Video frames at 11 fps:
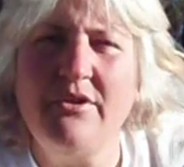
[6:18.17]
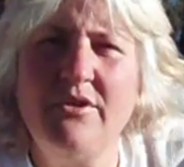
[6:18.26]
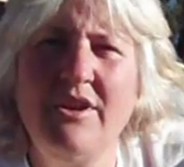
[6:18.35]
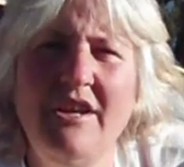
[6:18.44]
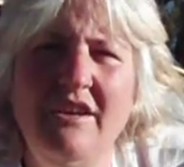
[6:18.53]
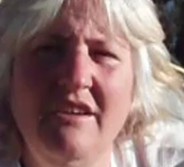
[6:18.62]

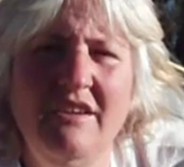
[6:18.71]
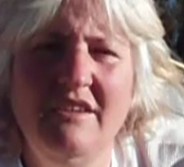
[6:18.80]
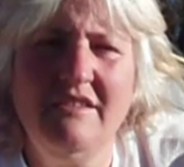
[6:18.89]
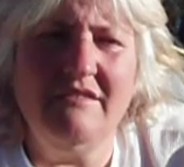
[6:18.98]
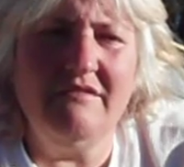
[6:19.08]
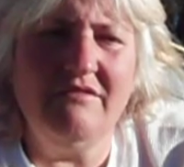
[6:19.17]
30
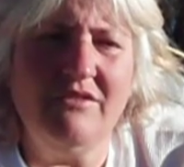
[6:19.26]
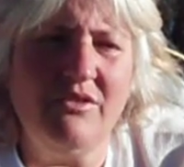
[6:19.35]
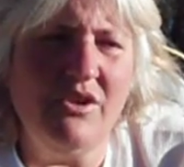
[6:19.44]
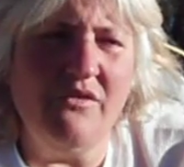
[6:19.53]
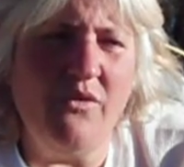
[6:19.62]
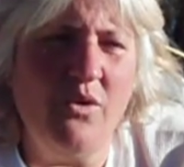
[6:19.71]

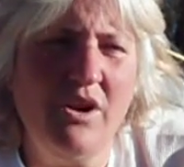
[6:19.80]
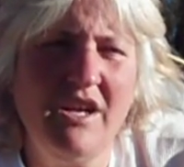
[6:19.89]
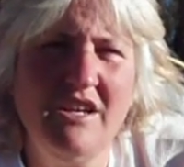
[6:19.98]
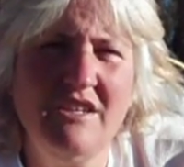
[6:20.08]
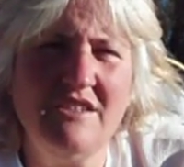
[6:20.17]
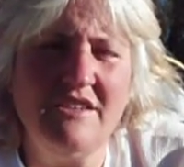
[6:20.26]
or 40
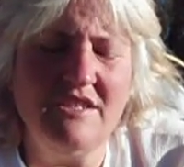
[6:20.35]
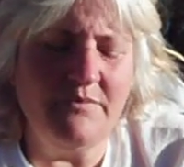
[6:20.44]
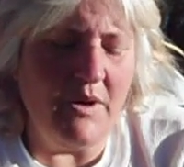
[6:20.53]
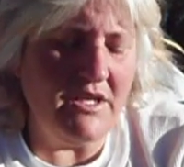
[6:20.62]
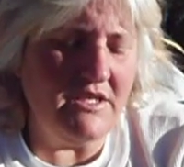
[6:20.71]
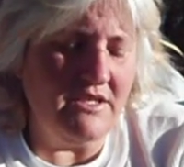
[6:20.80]
kids on this
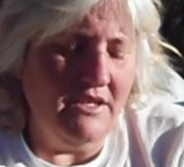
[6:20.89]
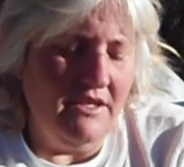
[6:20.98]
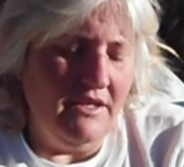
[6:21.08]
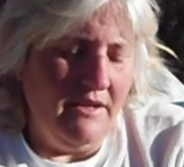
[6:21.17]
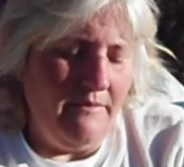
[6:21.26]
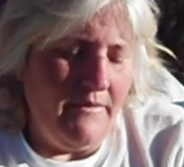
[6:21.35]
bus.
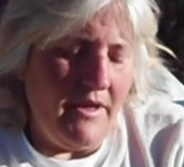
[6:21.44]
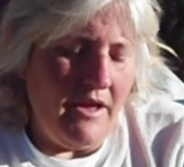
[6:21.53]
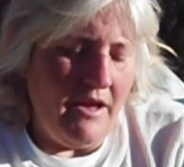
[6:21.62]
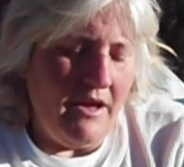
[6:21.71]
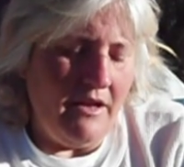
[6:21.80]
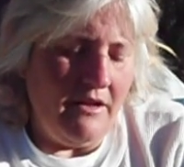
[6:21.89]

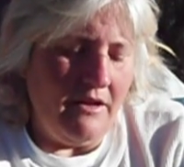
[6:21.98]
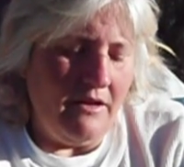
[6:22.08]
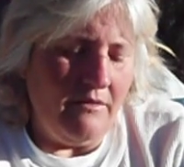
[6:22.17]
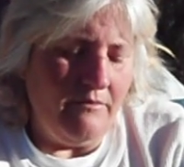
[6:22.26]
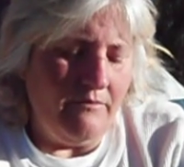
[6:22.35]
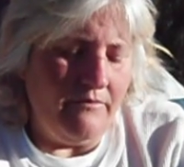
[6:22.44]

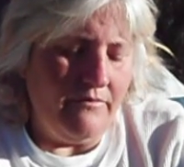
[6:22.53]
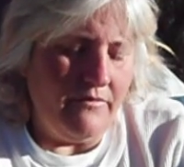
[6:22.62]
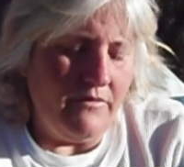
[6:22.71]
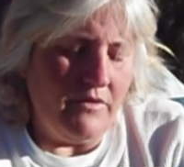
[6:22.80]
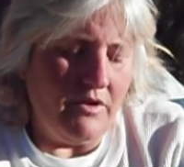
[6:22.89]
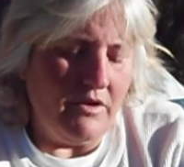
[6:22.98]
And
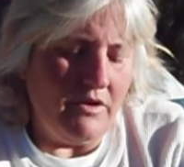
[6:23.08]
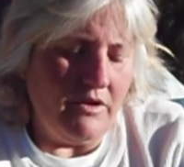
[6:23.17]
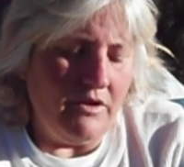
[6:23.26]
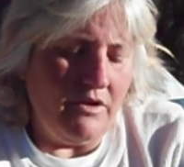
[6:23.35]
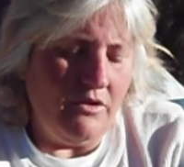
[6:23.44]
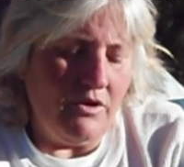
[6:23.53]

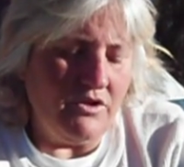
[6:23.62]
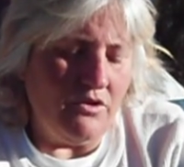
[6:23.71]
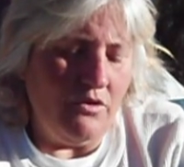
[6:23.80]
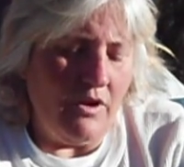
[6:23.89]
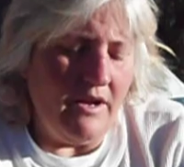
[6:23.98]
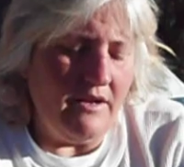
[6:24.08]
you
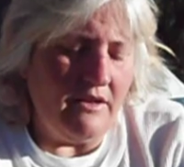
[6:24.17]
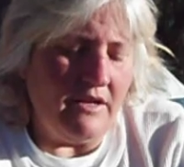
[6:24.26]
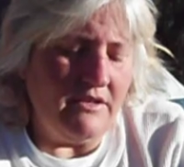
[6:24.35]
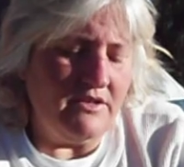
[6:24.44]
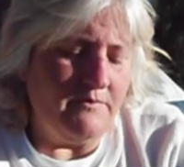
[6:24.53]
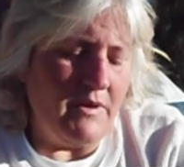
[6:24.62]
know, I
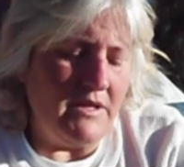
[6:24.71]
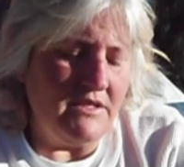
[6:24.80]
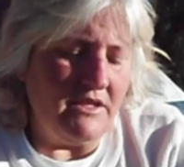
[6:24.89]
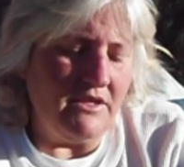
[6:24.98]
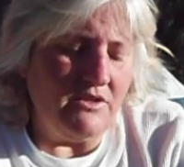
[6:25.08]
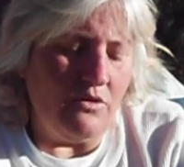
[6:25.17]
just
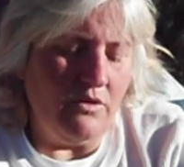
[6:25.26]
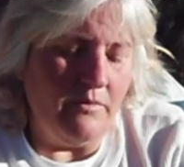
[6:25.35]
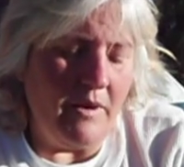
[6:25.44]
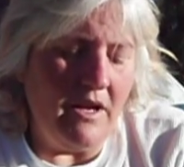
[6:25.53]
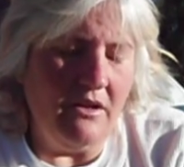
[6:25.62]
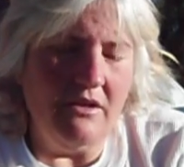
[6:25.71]
basically told them,
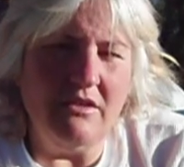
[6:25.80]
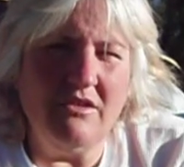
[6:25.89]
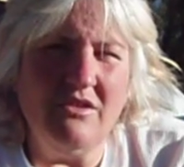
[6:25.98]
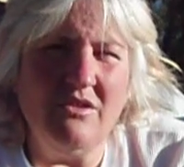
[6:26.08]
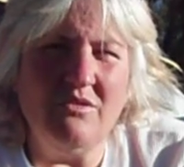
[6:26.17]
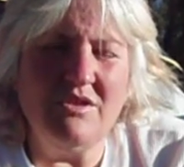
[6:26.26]
hey, look,
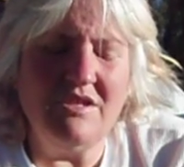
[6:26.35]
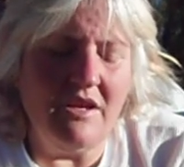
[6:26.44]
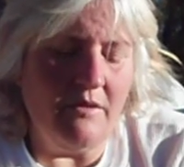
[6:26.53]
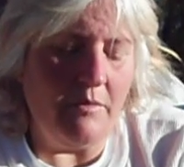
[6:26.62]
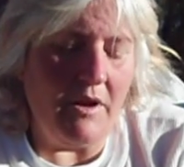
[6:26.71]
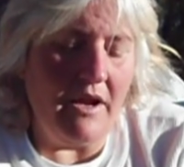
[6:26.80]
you know,
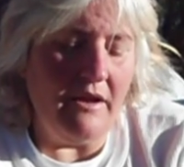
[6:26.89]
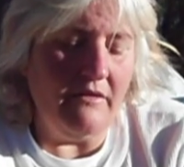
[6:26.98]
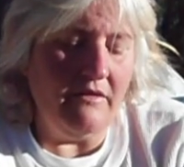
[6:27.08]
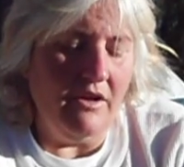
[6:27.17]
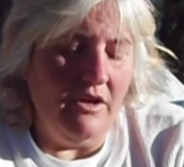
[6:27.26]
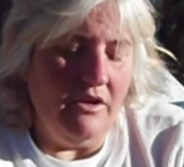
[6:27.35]
instead of
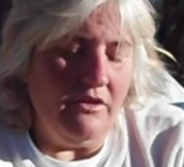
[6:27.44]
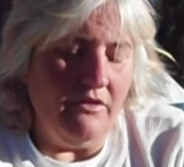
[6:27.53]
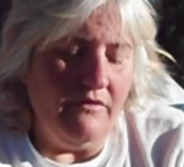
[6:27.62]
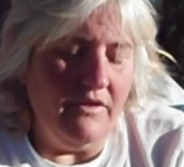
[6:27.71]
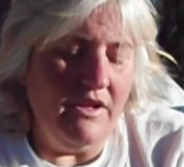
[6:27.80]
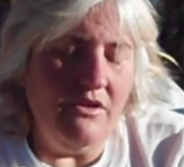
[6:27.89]
playing
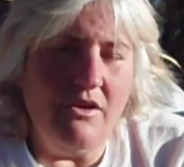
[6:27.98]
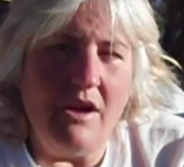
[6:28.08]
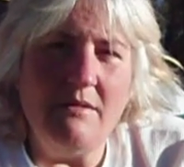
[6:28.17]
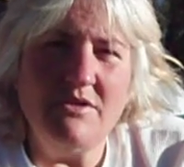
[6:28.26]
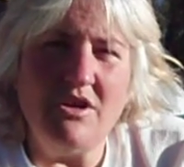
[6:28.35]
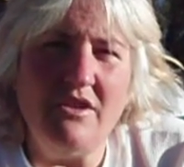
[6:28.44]
your video
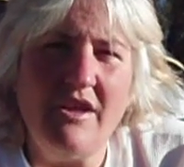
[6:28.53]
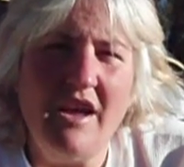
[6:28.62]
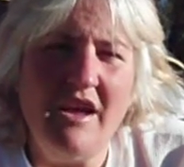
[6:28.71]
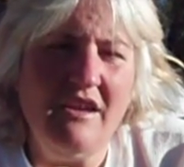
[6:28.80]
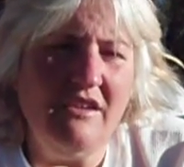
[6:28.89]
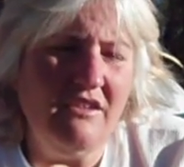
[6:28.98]
games all
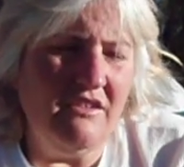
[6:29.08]
day,